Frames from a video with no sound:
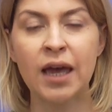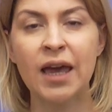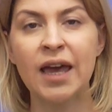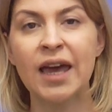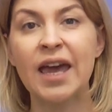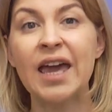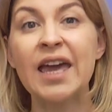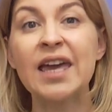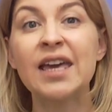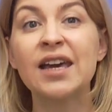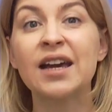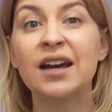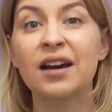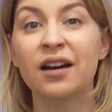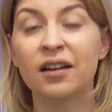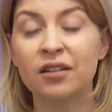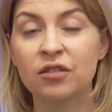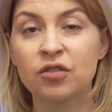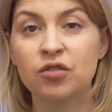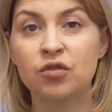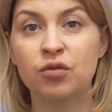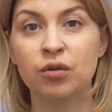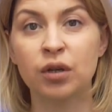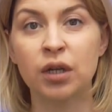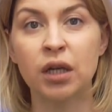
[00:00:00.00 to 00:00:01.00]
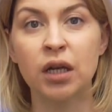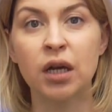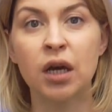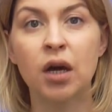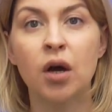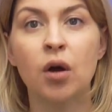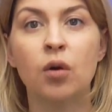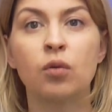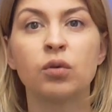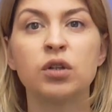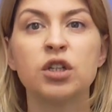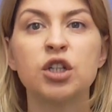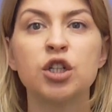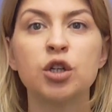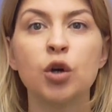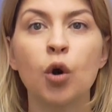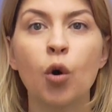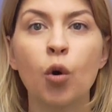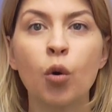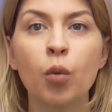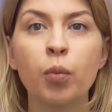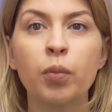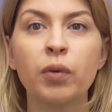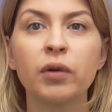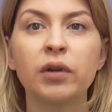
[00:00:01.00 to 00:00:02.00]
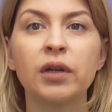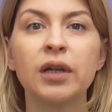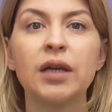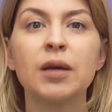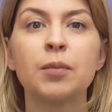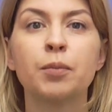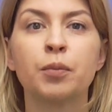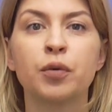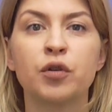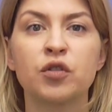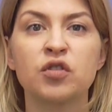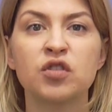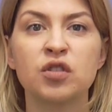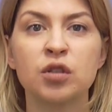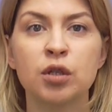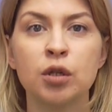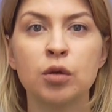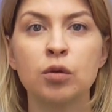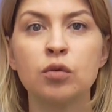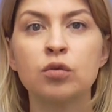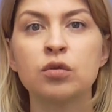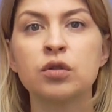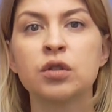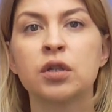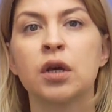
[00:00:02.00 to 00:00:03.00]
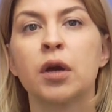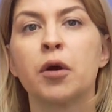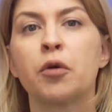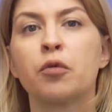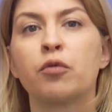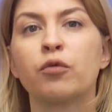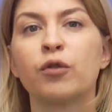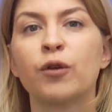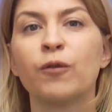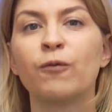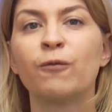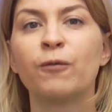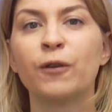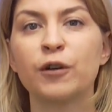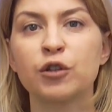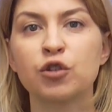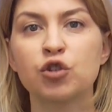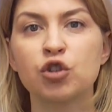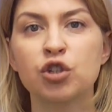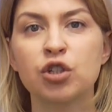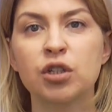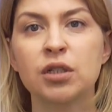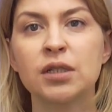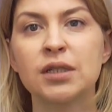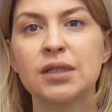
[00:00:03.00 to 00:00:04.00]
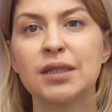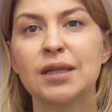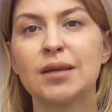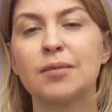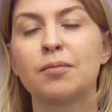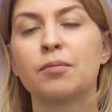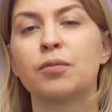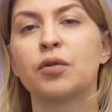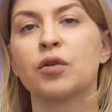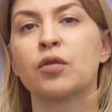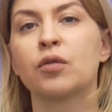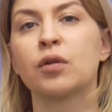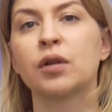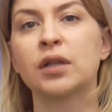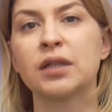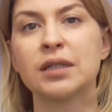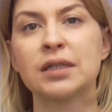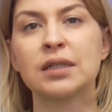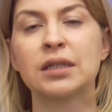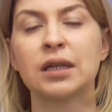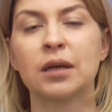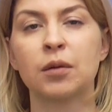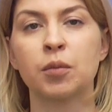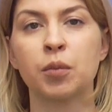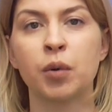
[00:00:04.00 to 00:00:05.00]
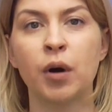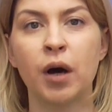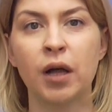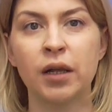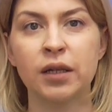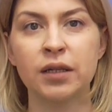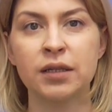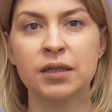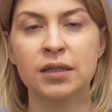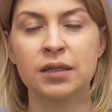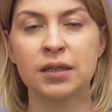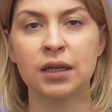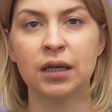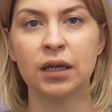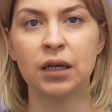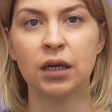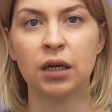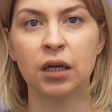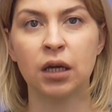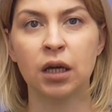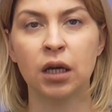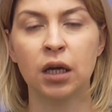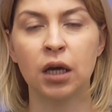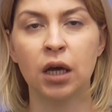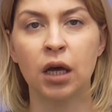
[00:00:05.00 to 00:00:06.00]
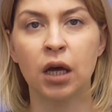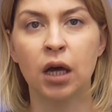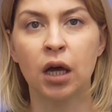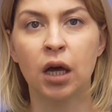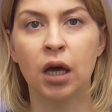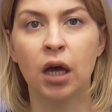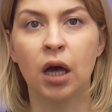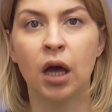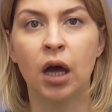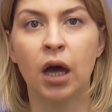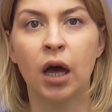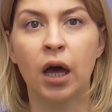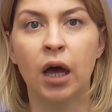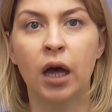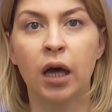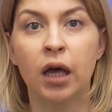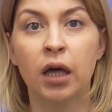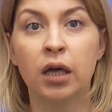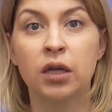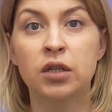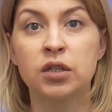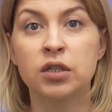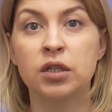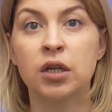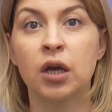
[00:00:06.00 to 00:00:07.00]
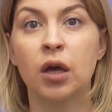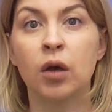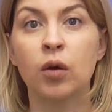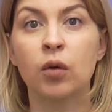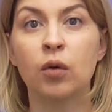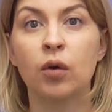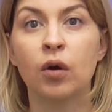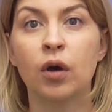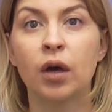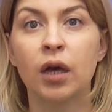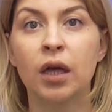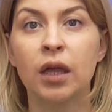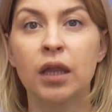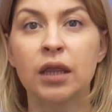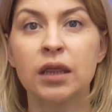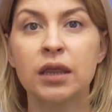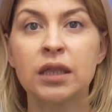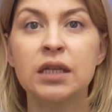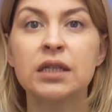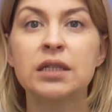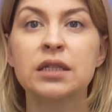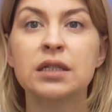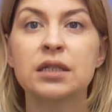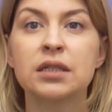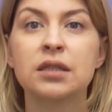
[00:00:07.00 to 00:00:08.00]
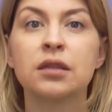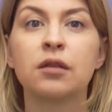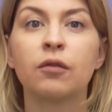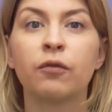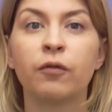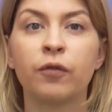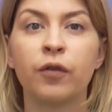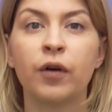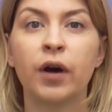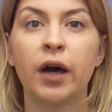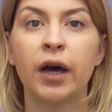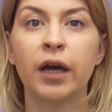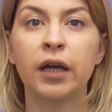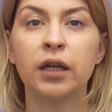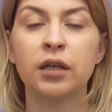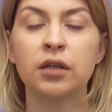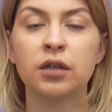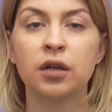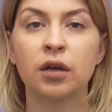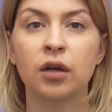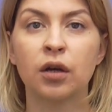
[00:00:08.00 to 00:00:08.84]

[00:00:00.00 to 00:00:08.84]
a country which openly pursues revanchist imperialistic policy. So this is the fight